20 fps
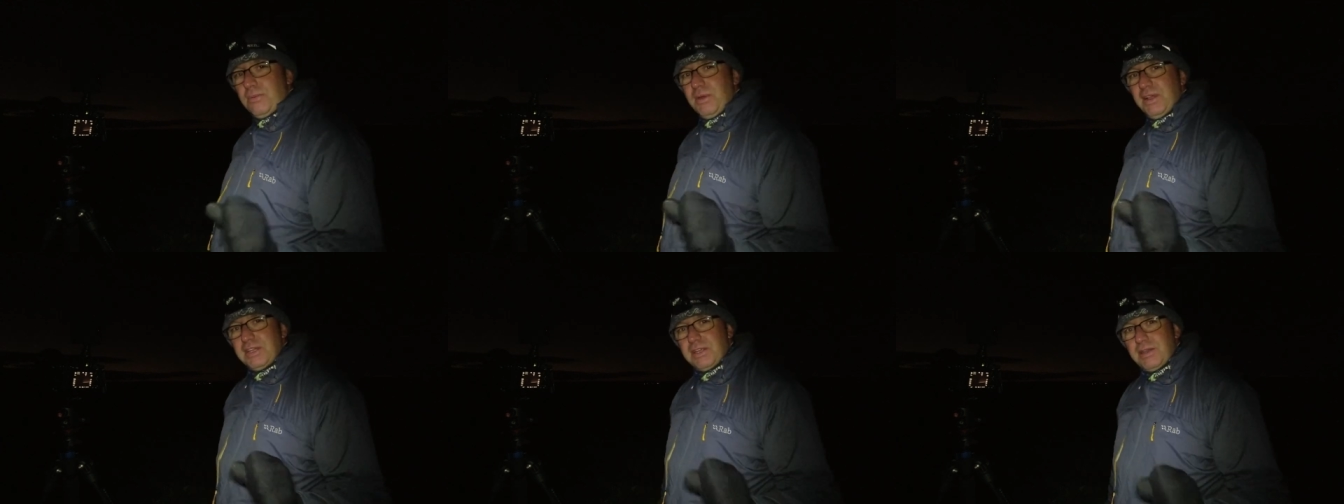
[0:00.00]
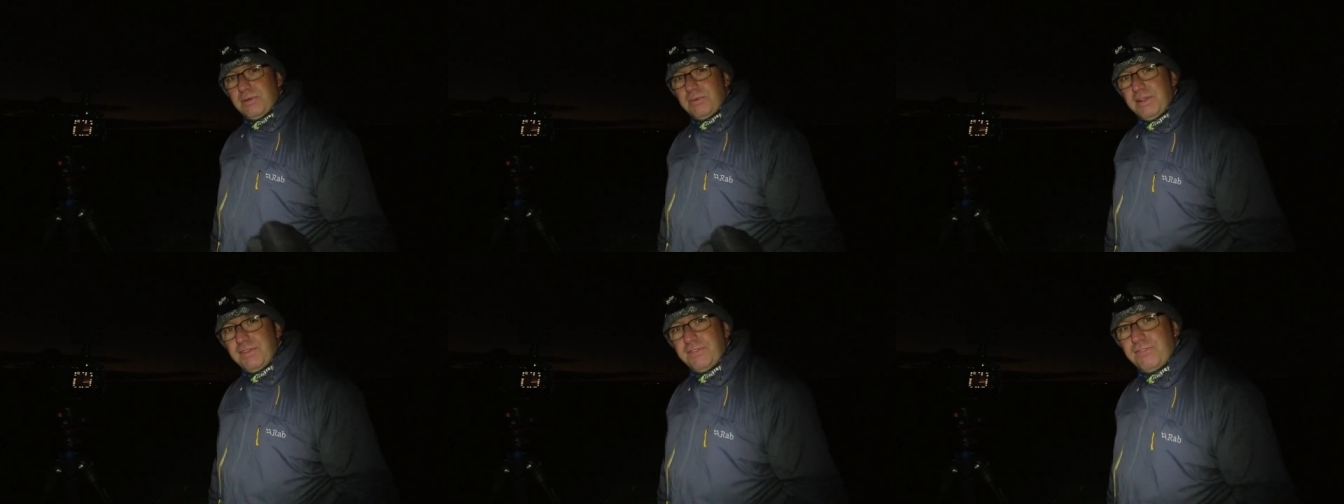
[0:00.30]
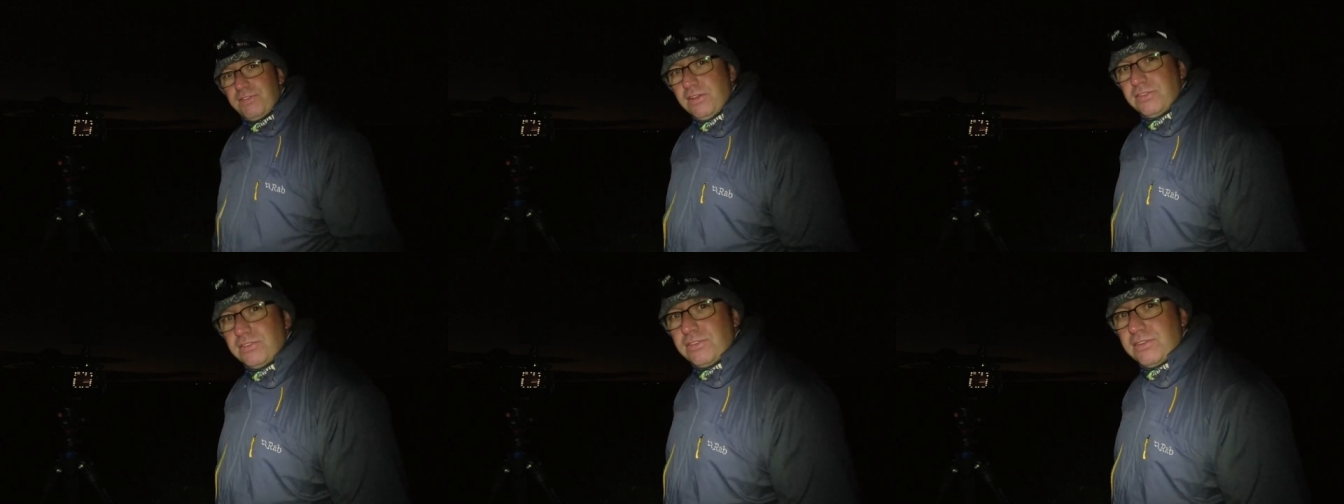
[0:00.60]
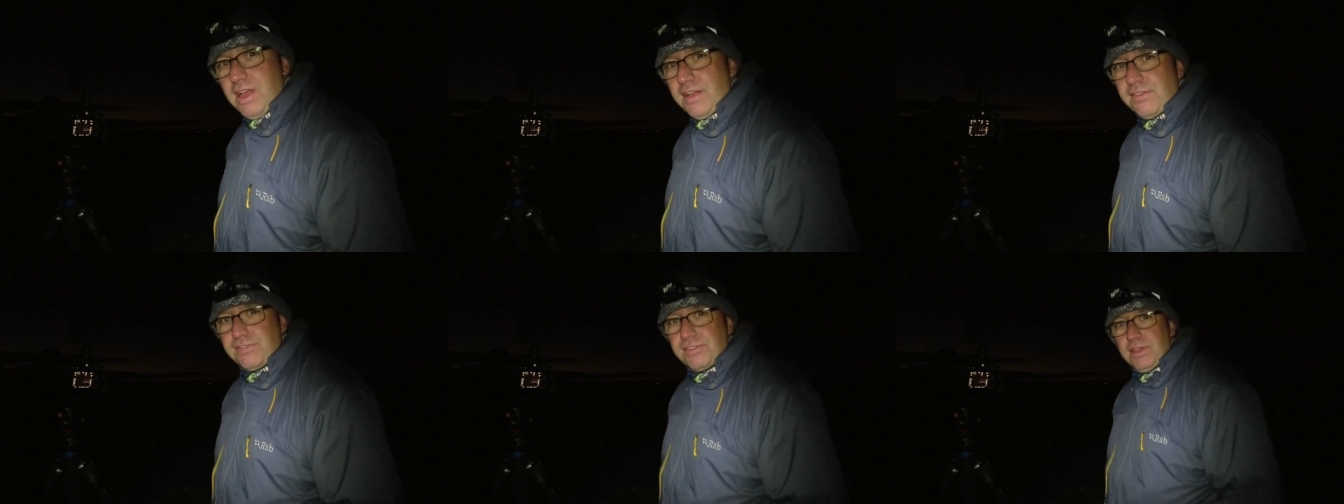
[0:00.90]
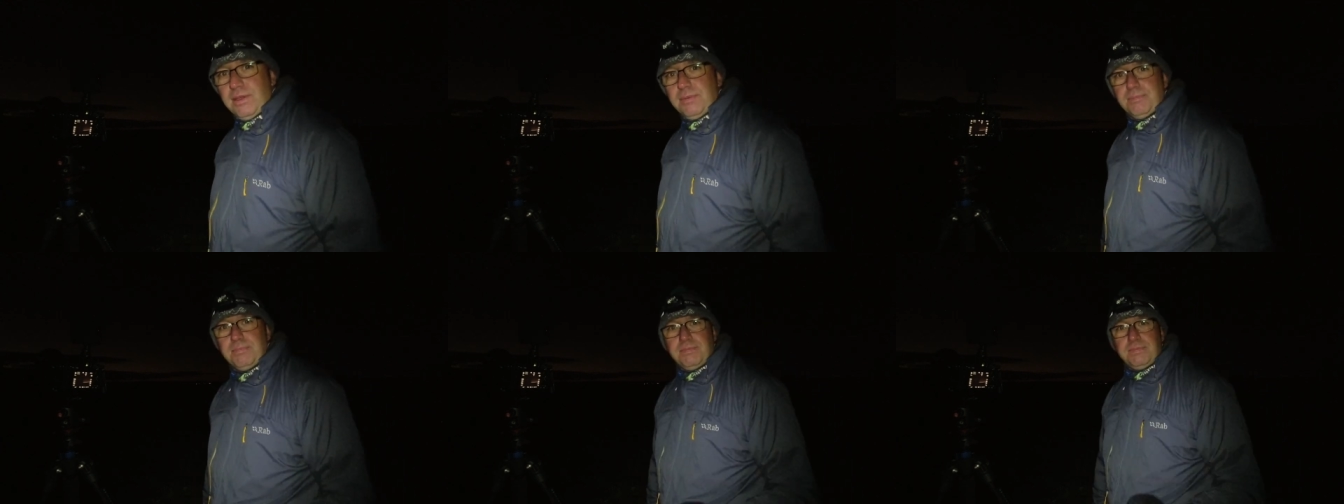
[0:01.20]
went and photographed
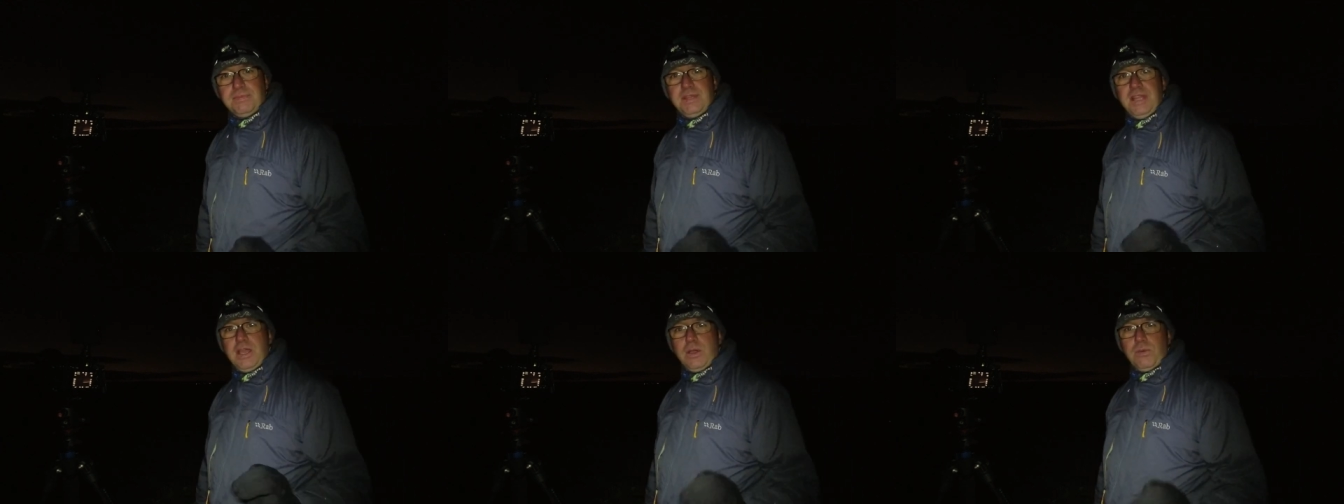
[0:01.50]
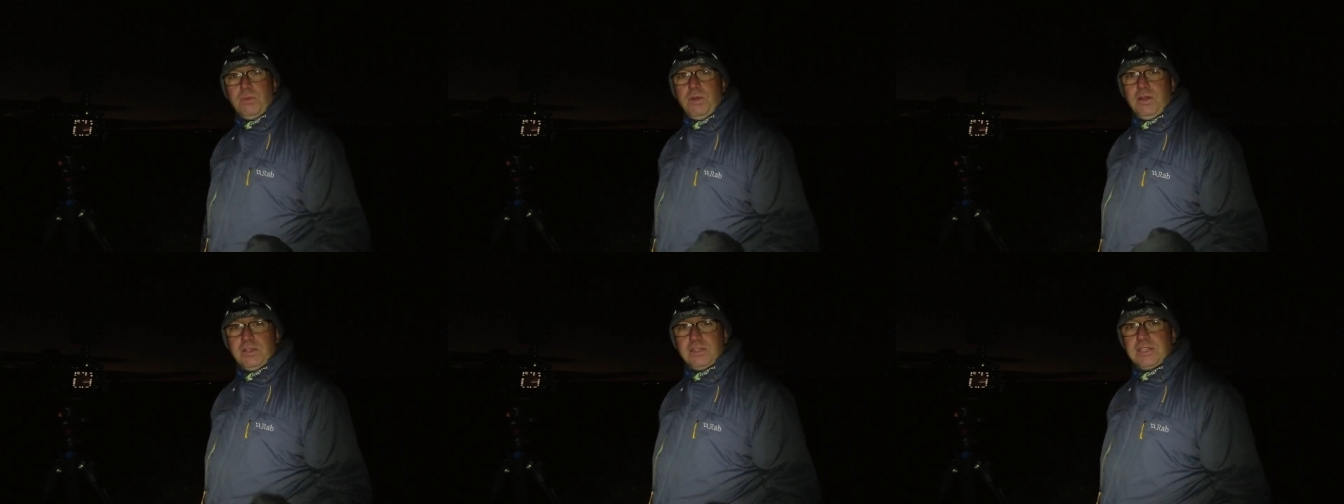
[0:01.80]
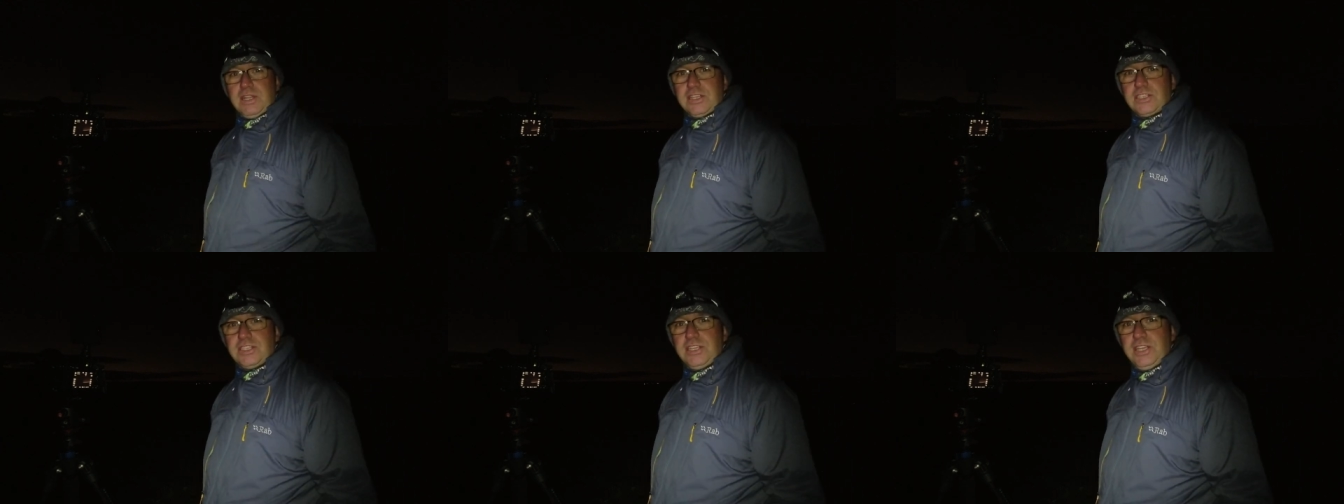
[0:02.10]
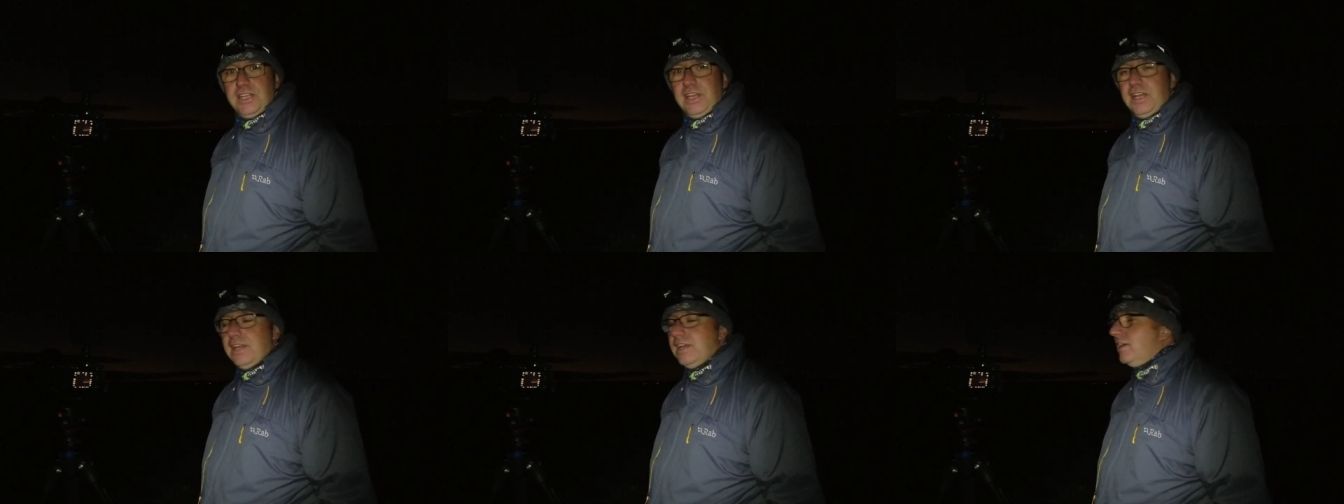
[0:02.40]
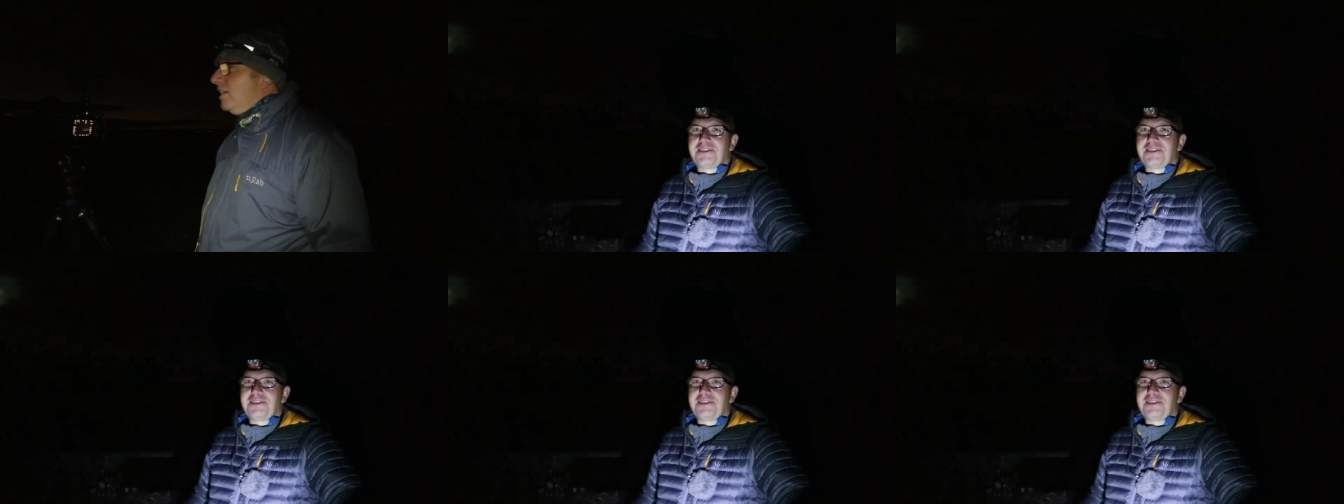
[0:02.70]
Neowise last year,